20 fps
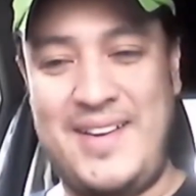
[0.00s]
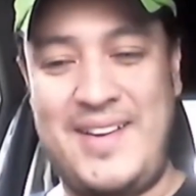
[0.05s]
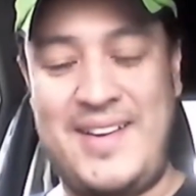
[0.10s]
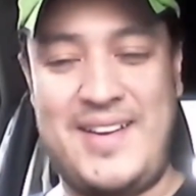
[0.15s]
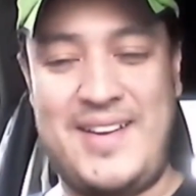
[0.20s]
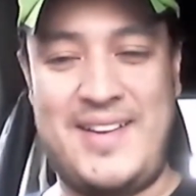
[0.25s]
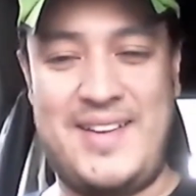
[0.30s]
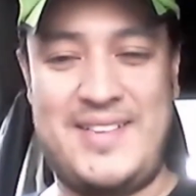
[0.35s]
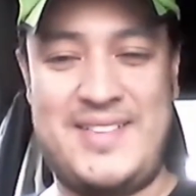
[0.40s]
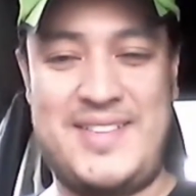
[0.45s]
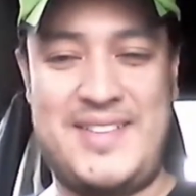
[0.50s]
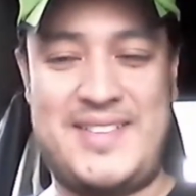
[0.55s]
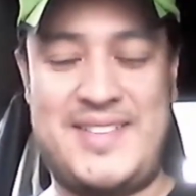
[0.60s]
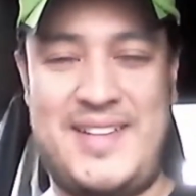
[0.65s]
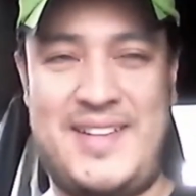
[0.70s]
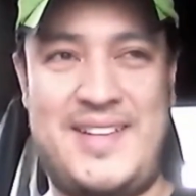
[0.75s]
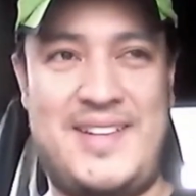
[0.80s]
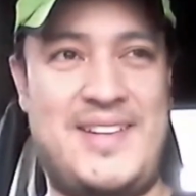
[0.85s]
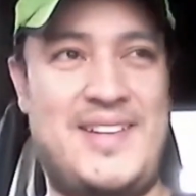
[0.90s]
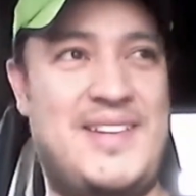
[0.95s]
And she
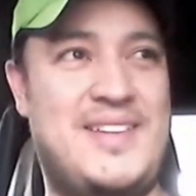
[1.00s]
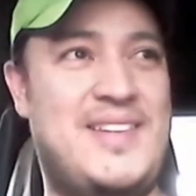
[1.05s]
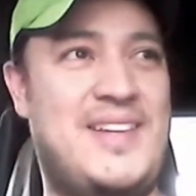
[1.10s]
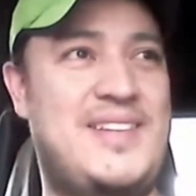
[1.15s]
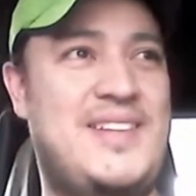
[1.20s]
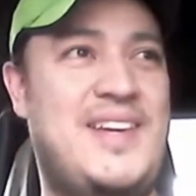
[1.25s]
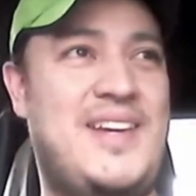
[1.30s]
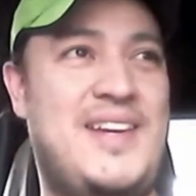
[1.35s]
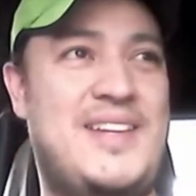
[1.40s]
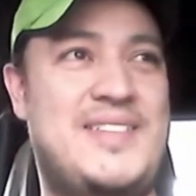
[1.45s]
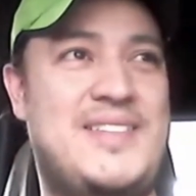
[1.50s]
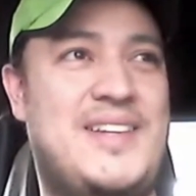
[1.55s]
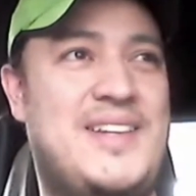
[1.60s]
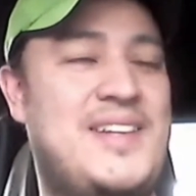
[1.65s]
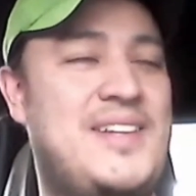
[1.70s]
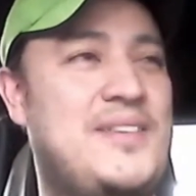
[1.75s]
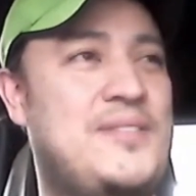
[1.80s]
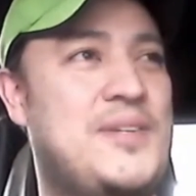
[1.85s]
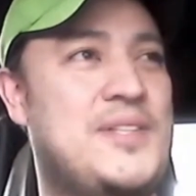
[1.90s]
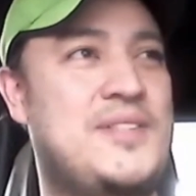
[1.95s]
said that yes, that
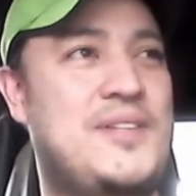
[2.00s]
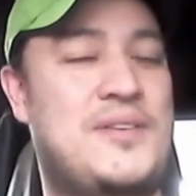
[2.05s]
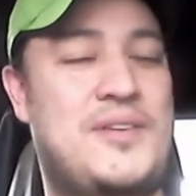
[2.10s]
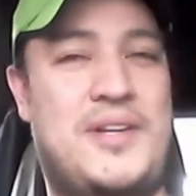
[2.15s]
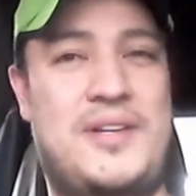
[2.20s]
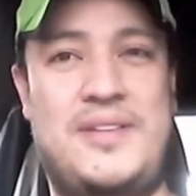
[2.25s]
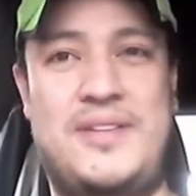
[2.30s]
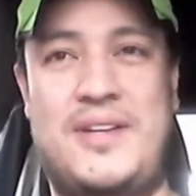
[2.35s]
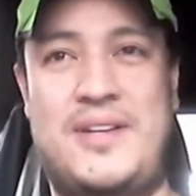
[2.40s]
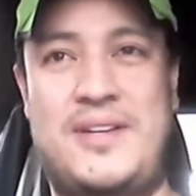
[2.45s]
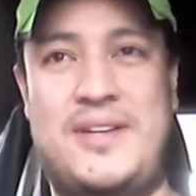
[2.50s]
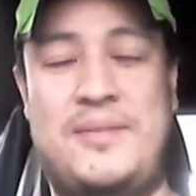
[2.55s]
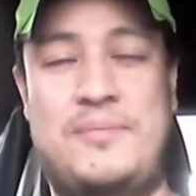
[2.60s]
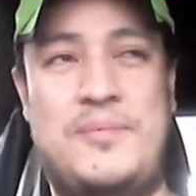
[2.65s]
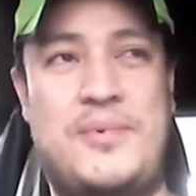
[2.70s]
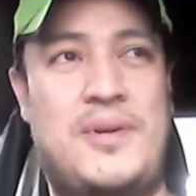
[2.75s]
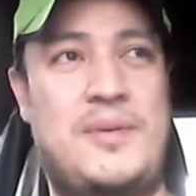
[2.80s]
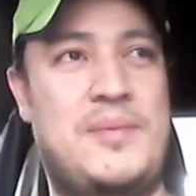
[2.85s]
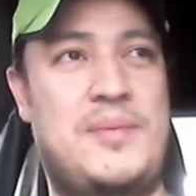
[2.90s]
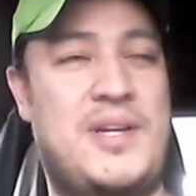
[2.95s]
it was not a
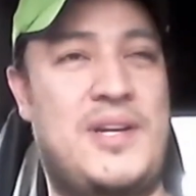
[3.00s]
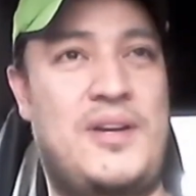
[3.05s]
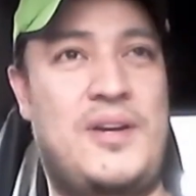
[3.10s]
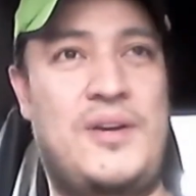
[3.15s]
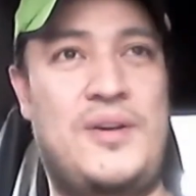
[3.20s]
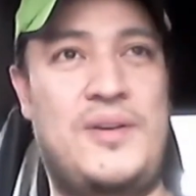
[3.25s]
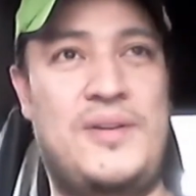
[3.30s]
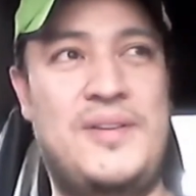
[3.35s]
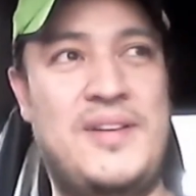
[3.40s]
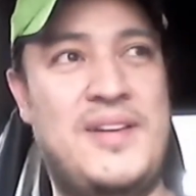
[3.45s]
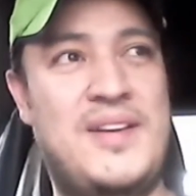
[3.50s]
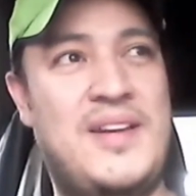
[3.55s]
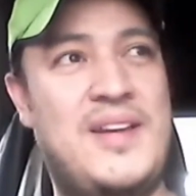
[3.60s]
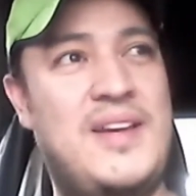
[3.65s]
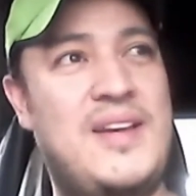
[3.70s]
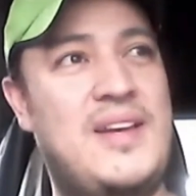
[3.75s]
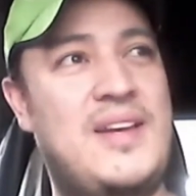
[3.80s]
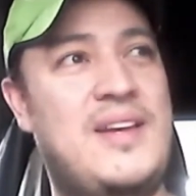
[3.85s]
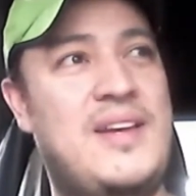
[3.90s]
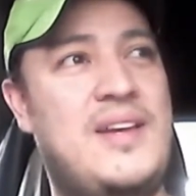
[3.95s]
problem at all.
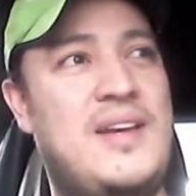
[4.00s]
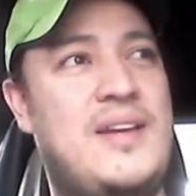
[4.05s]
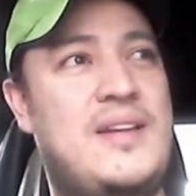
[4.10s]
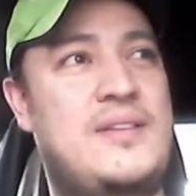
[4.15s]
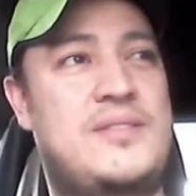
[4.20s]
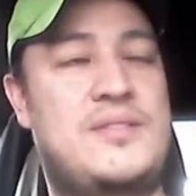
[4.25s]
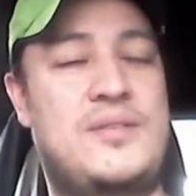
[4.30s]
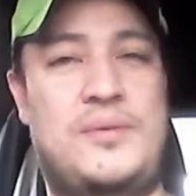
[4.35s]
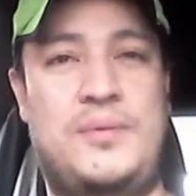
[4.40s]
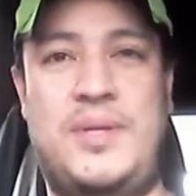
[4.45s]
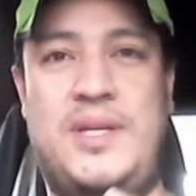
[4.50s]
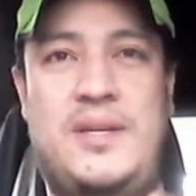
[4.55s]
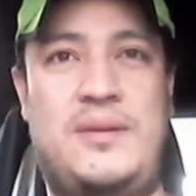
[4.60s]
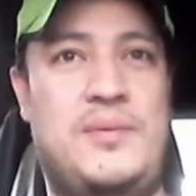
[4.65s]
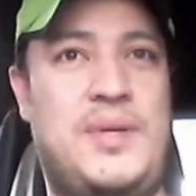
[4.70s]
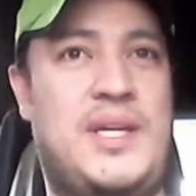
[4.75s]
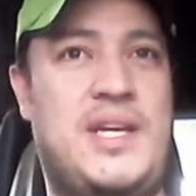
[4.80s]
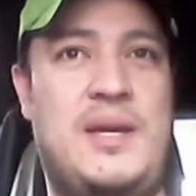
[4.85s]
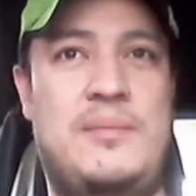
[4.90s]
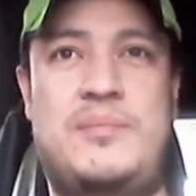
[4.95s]
And so
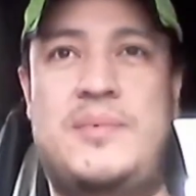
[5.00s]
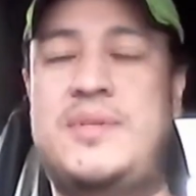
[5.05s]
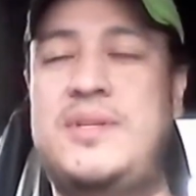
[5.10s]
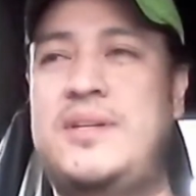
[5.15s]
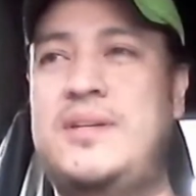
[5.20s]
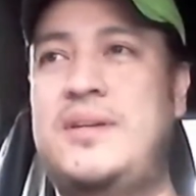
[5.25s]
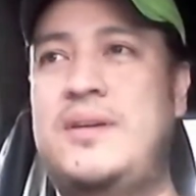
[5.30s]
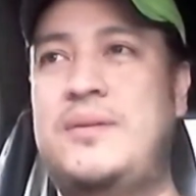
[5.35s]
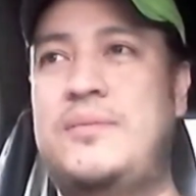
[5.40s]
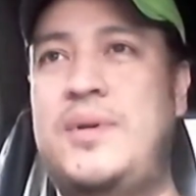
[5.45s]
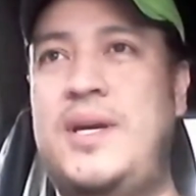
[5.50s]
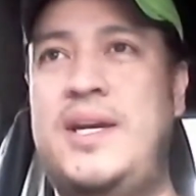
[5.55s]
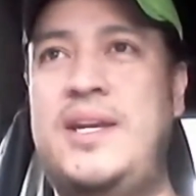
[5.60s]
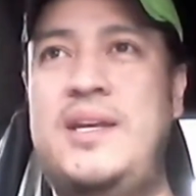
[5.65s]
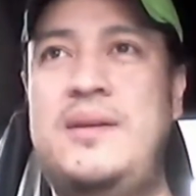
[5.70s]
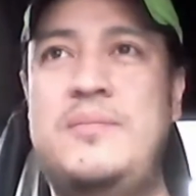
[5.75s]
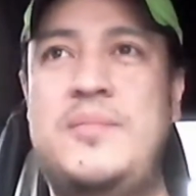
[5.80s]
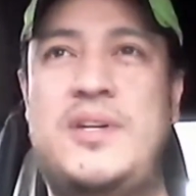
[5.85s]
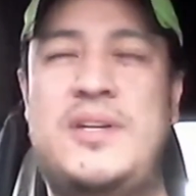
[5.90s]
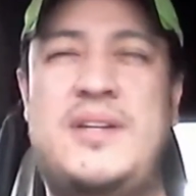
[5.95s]
we kept
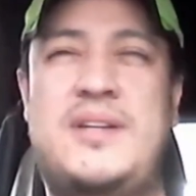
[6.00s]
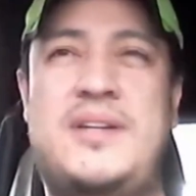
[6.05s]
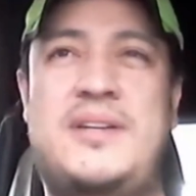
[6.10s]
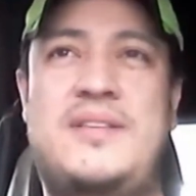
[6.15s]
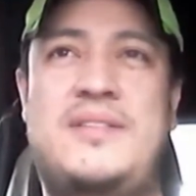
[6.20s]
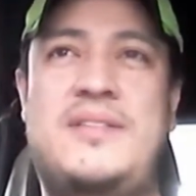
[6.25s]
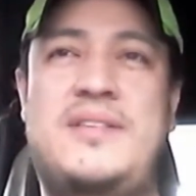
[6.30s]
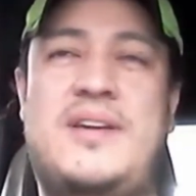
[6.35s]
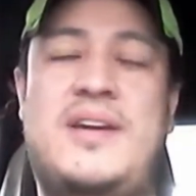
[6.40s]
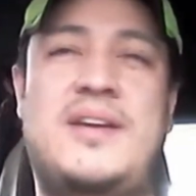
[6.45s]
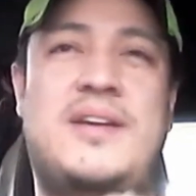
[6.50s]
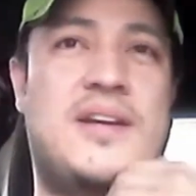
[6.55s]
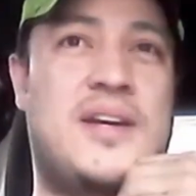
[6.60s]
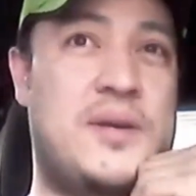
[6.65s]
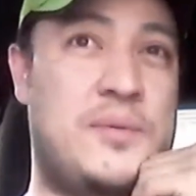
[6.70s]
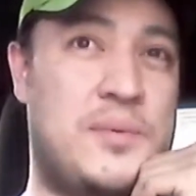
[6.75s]
writing, but I